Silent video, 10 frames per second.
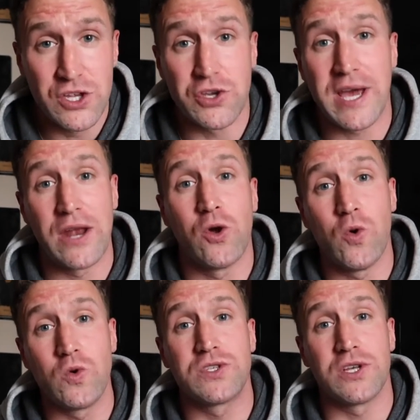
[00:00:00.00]
You can
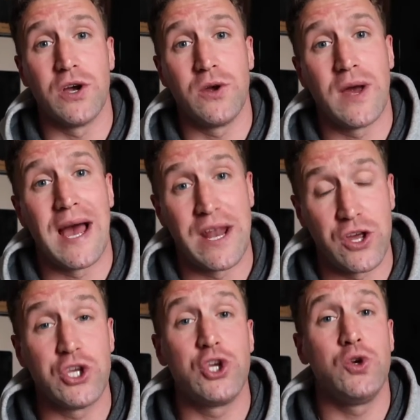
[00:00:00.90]
also, and
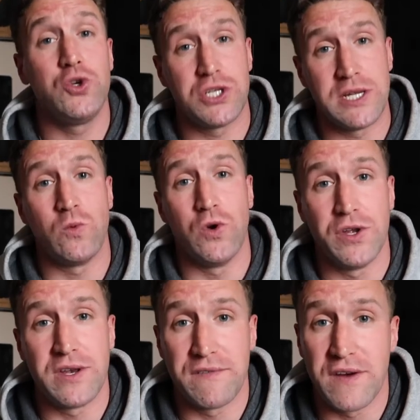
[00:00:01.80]
I usually
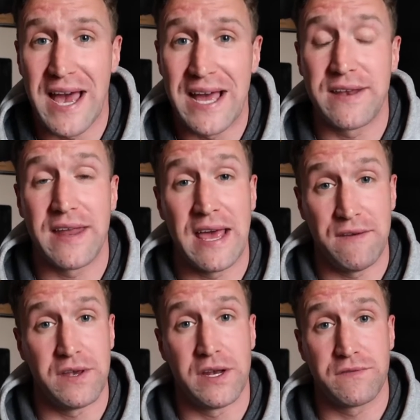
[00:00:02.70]
would if I had
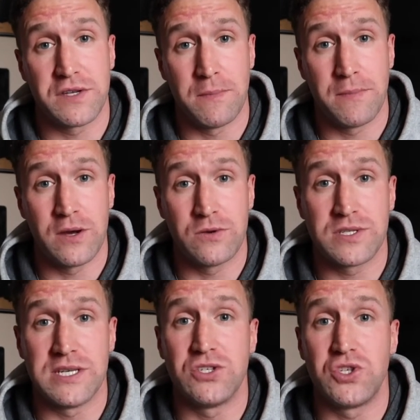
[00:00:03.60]
heavy enough
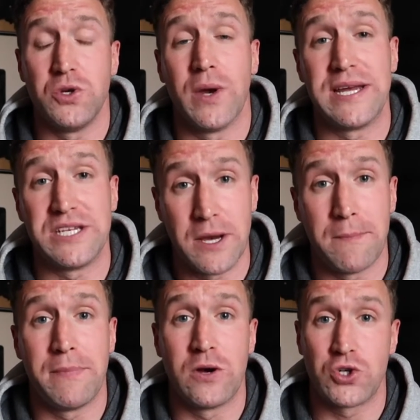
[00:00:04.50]
dumbbells, is do a
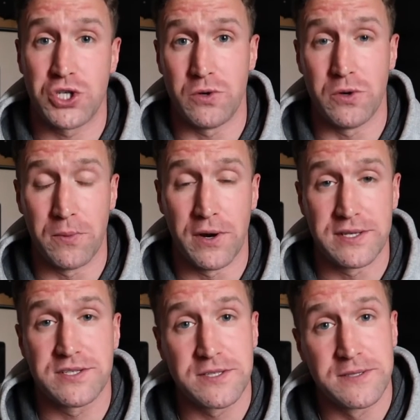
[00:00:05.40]
dumbbell shoulder
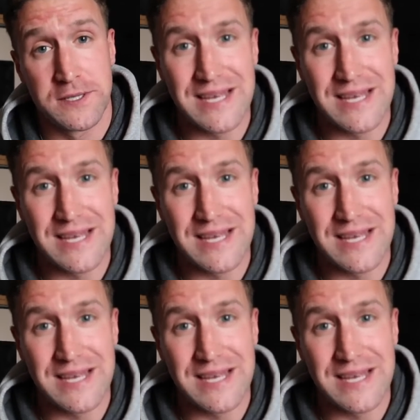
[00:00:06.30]
press.